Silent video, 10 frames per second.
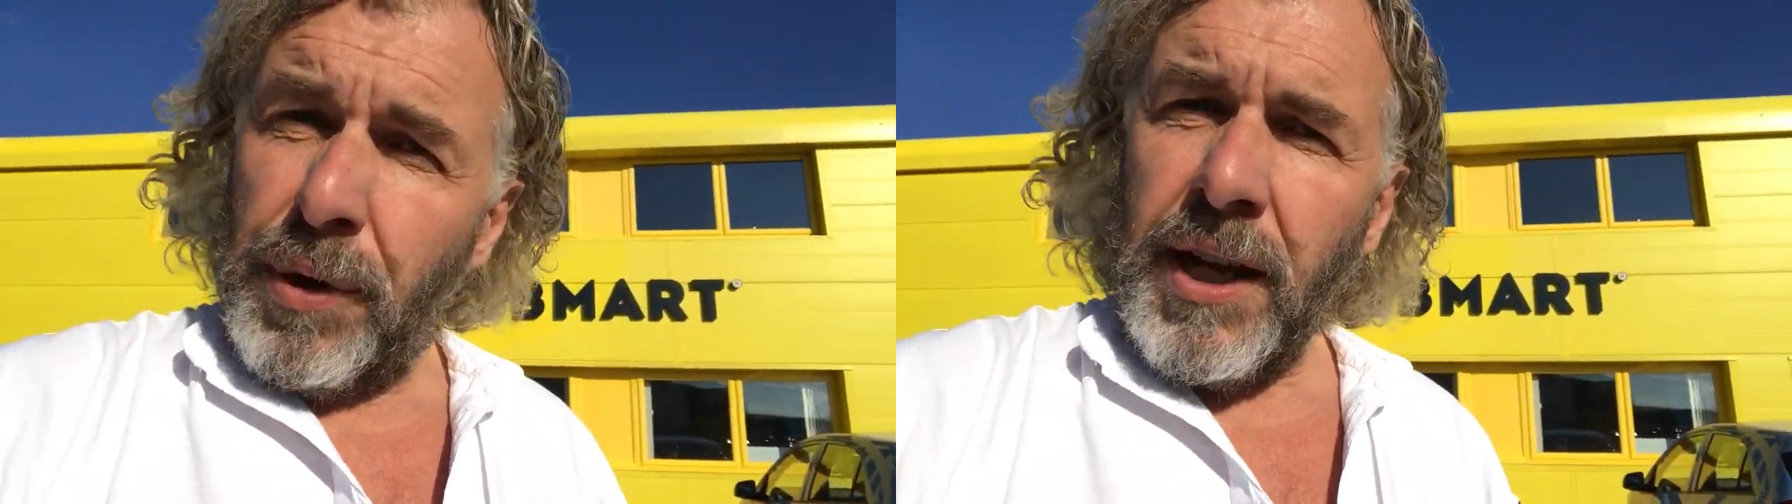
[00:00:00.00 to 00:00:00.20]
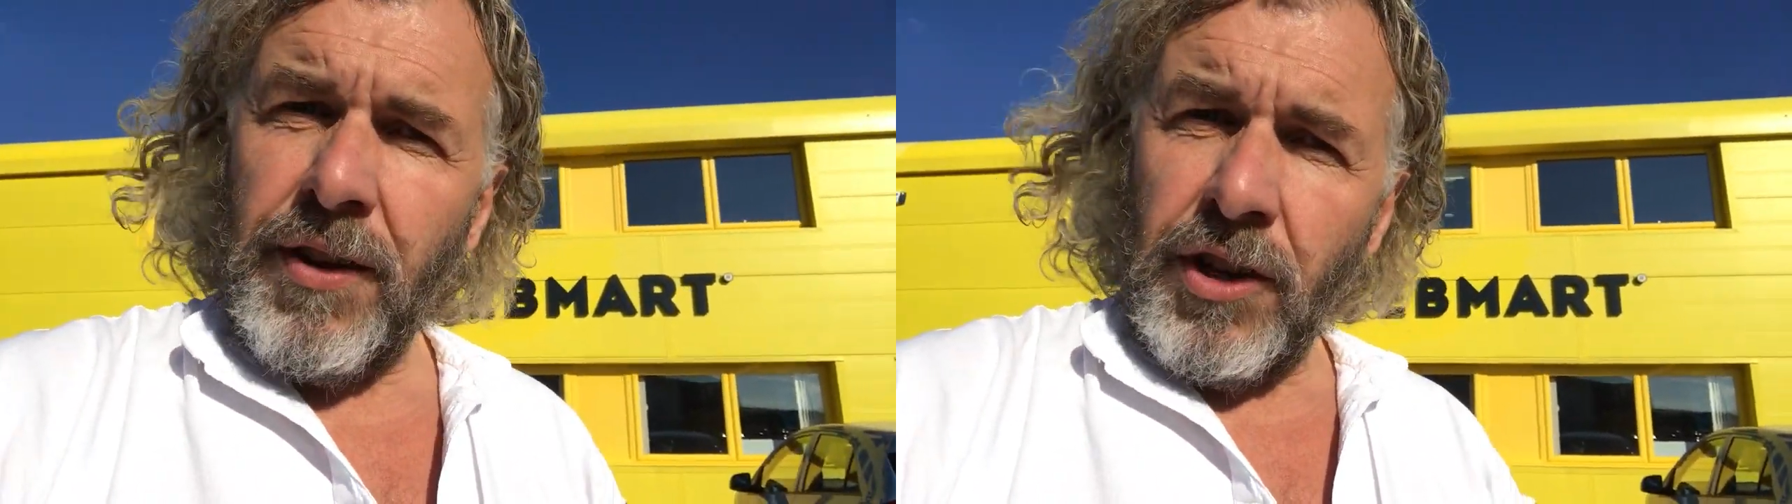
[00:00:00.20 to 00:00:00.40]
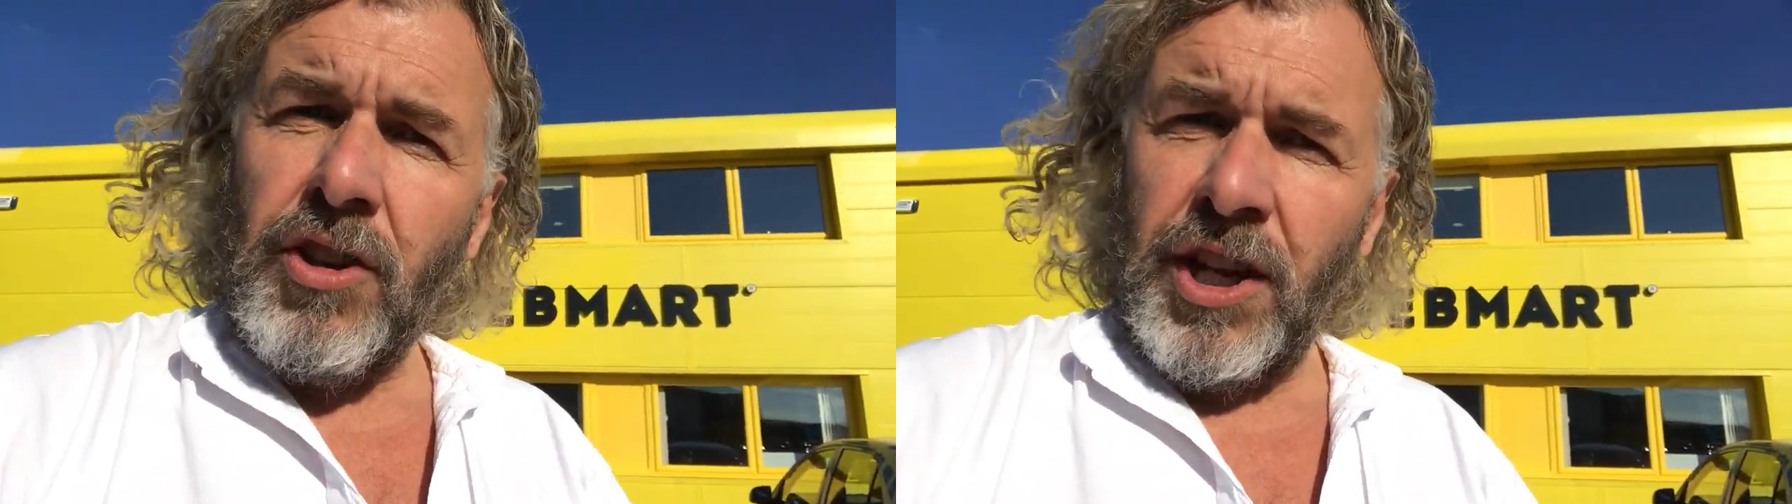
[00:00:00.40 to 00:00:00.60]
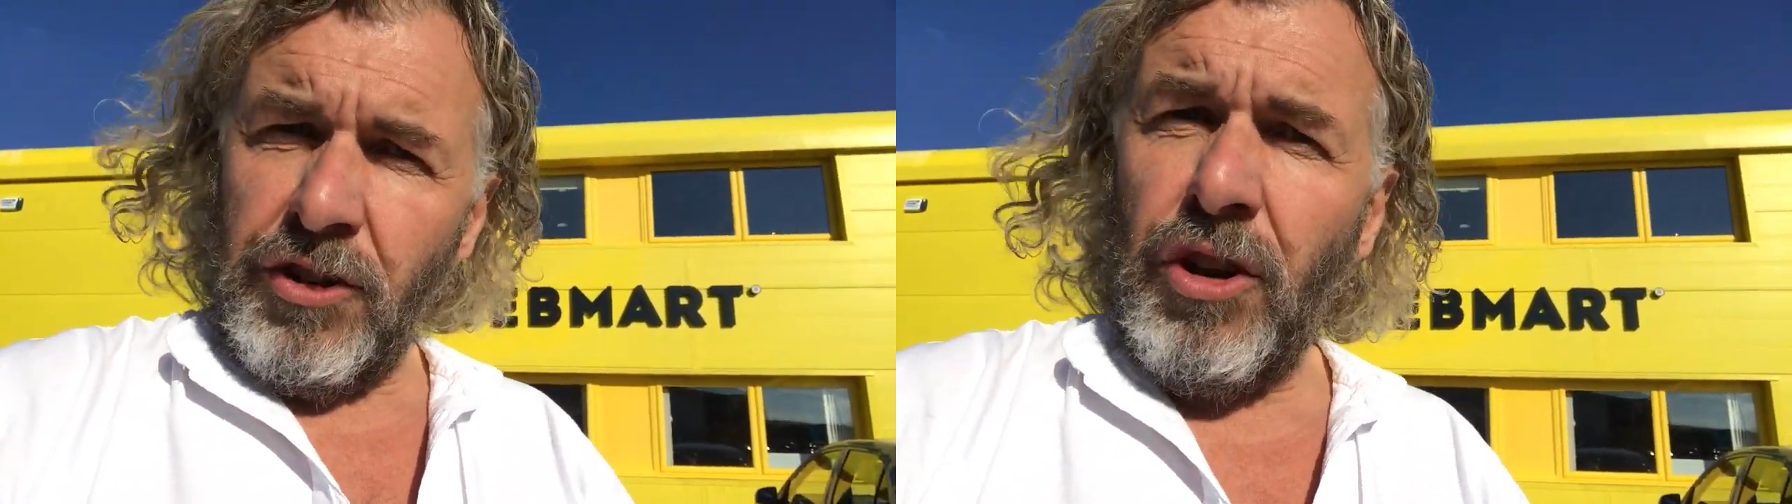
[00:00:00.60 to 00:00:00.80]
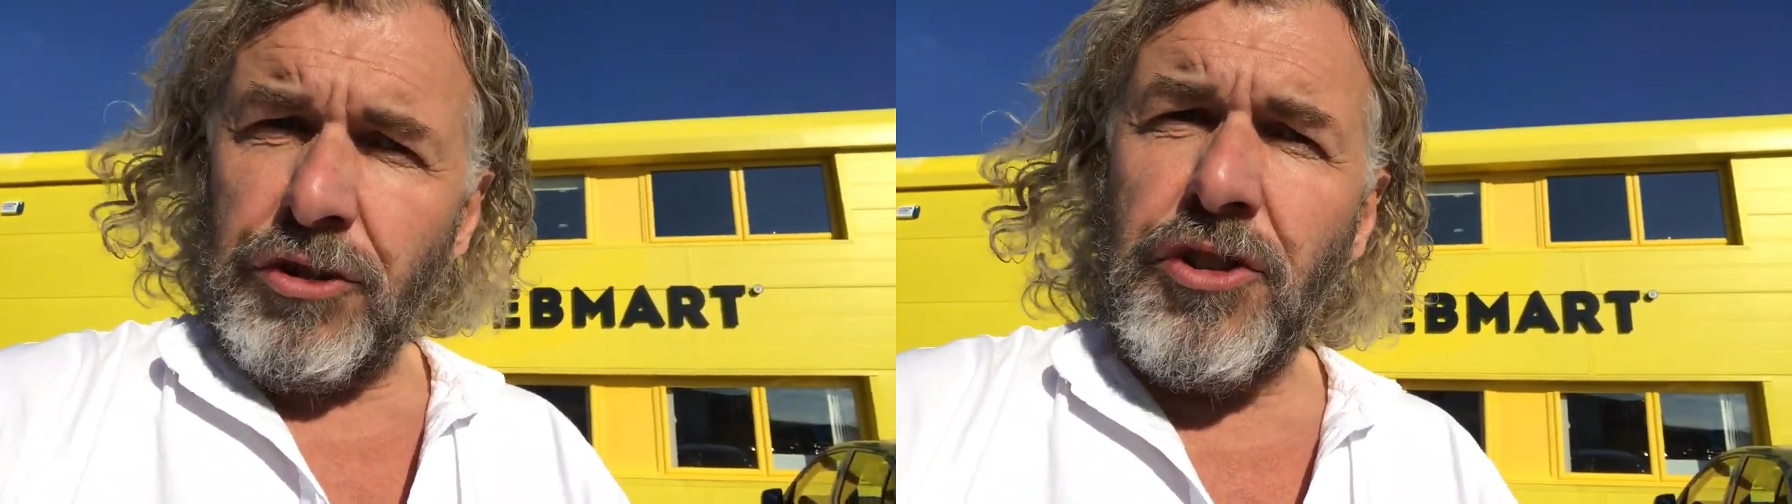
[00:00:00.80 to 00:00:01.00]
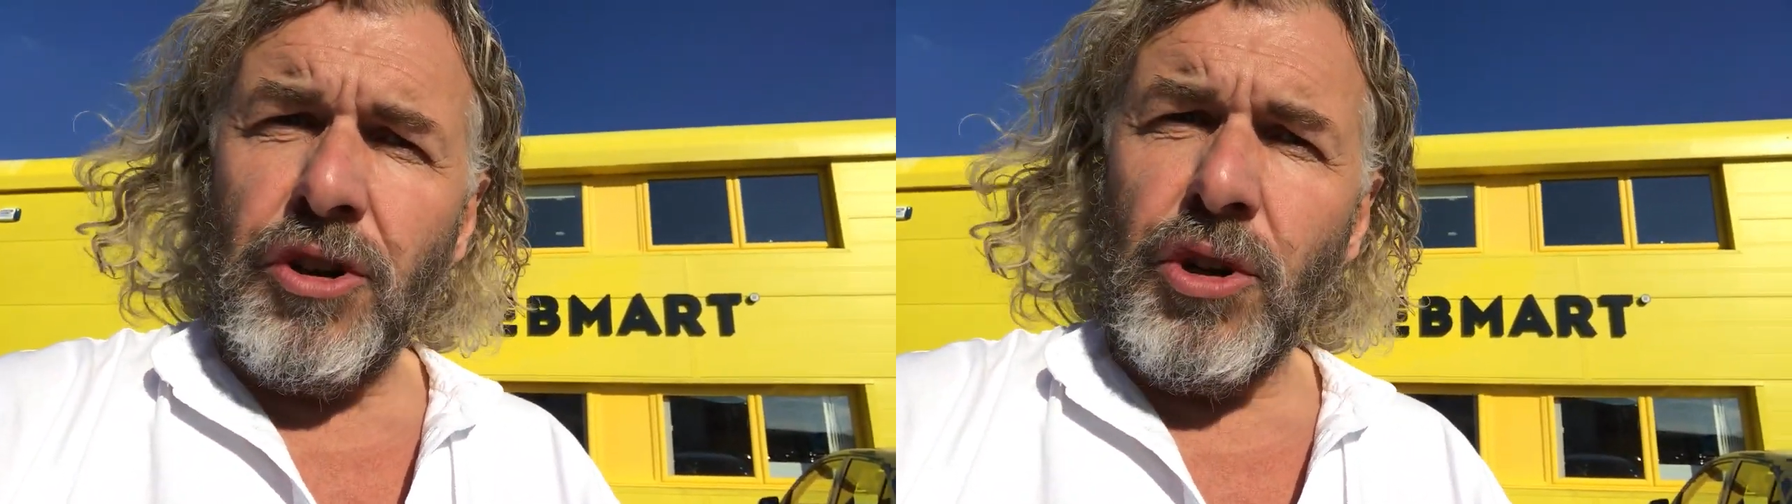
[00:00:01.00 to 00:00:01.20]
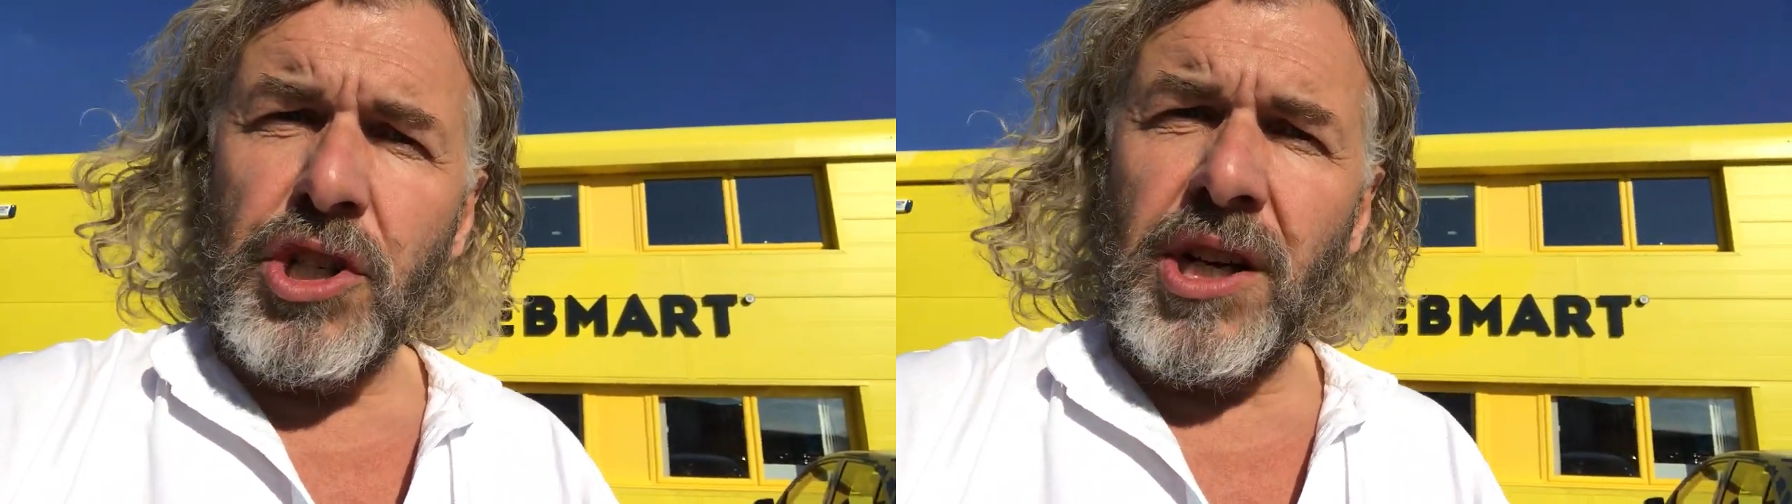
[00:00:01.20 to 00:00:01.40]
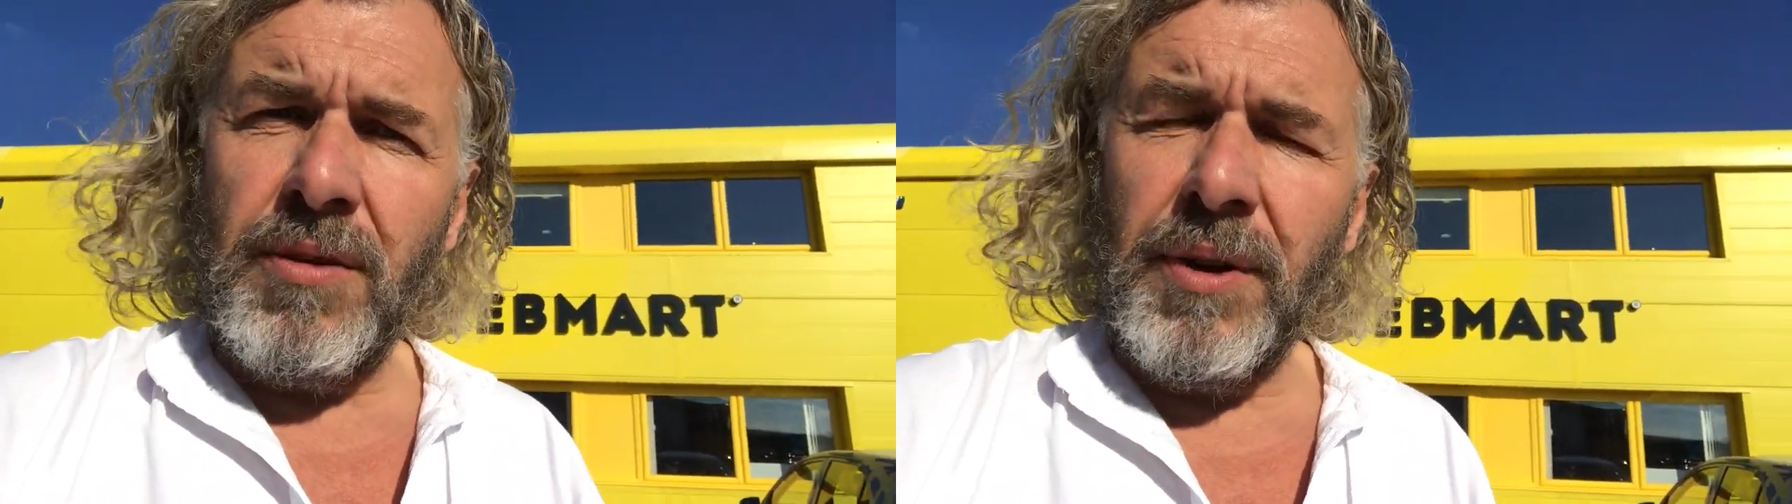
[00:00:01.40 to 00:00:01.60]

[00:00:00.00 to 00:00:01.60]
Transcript: but it's hot to touch